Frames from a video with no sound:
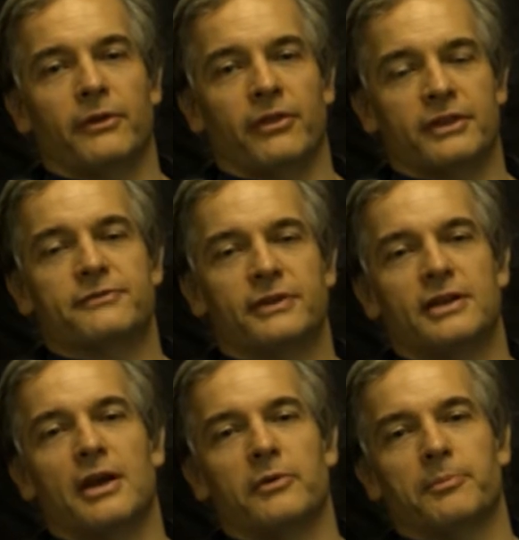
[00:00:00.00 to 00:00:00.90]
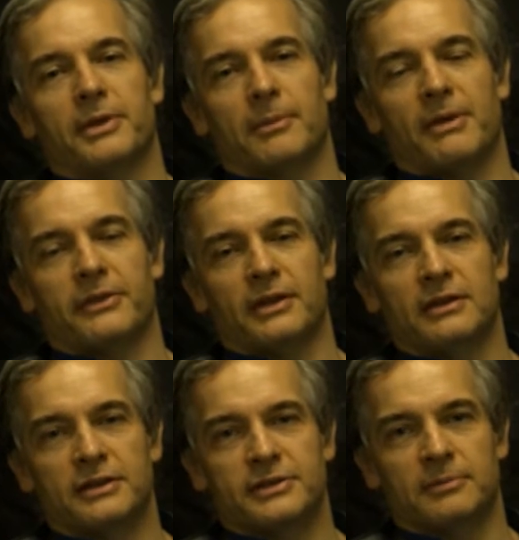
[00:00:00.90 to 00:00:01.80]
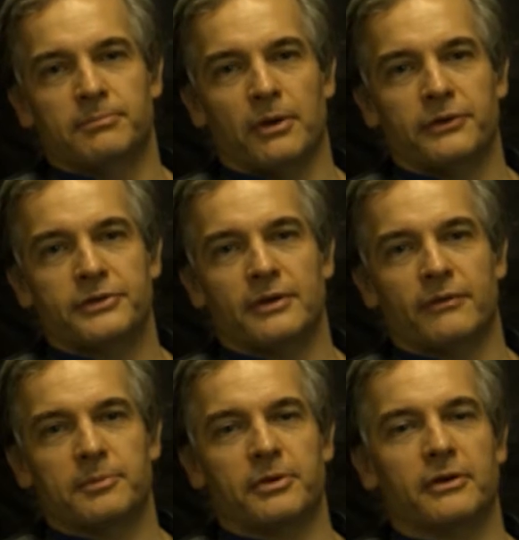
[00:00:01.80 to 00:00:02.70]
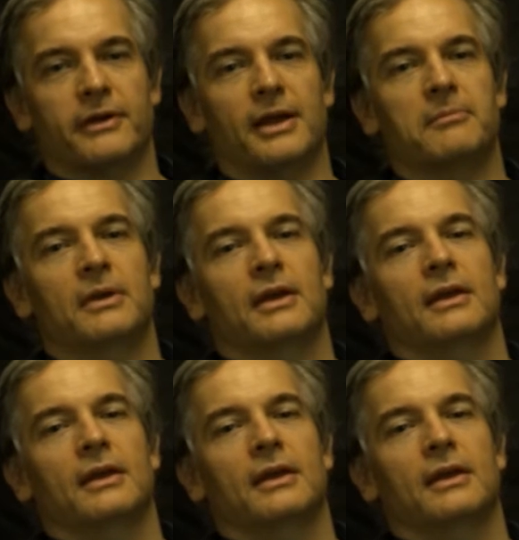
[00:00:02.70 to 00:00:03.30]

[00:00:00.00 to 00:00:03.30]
This video will be about the nuts and bolts of the program,